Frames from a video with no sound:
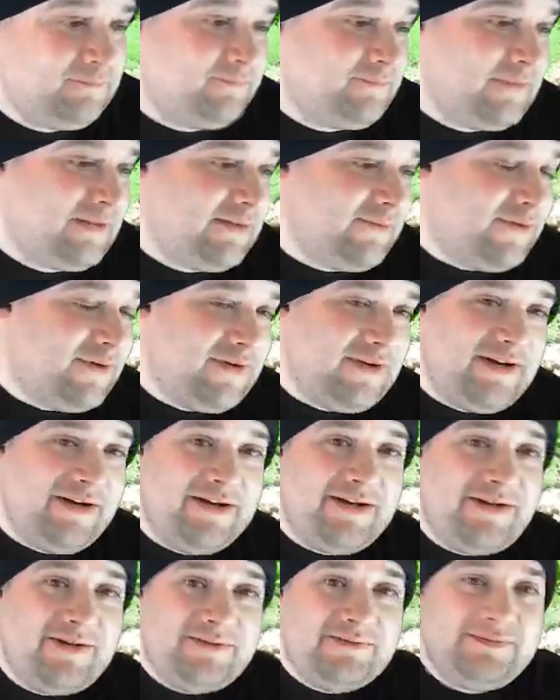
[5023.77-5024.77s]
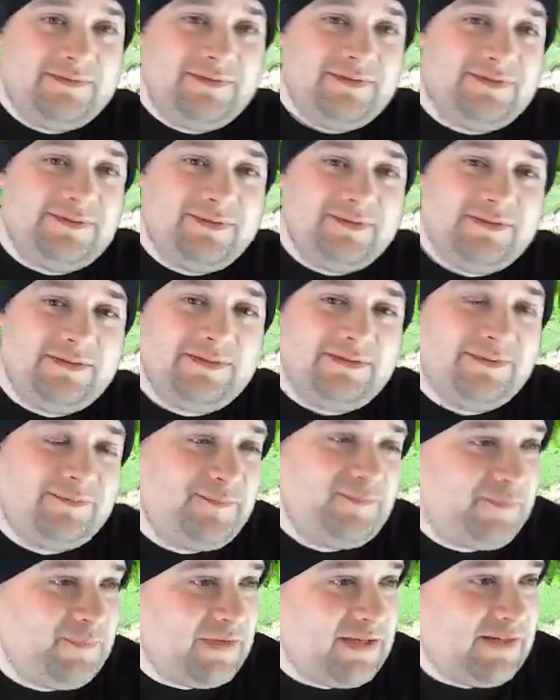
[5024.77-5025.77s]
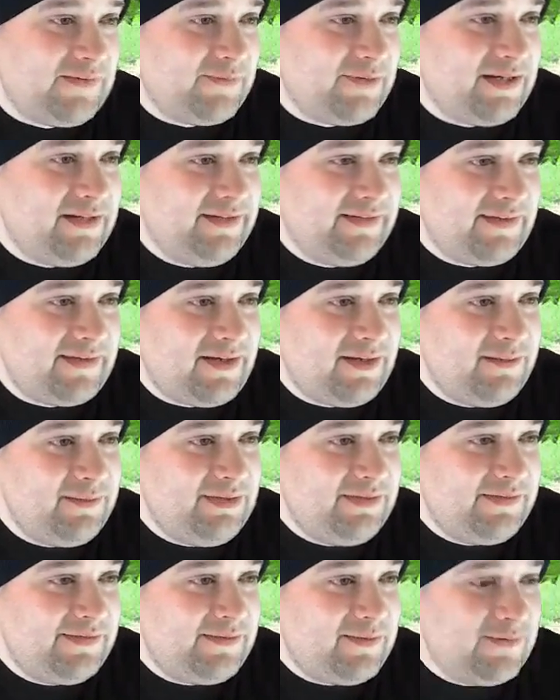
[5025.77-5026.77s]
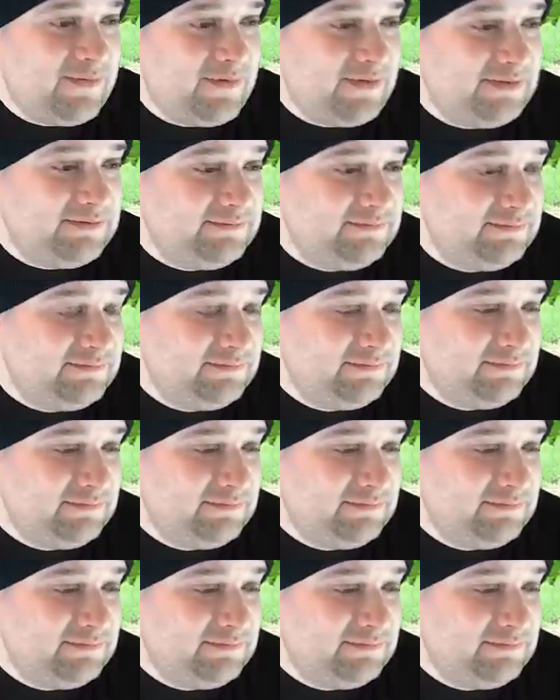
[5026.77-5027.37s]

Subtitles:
Well, there you go. That's why this hobby is so fun.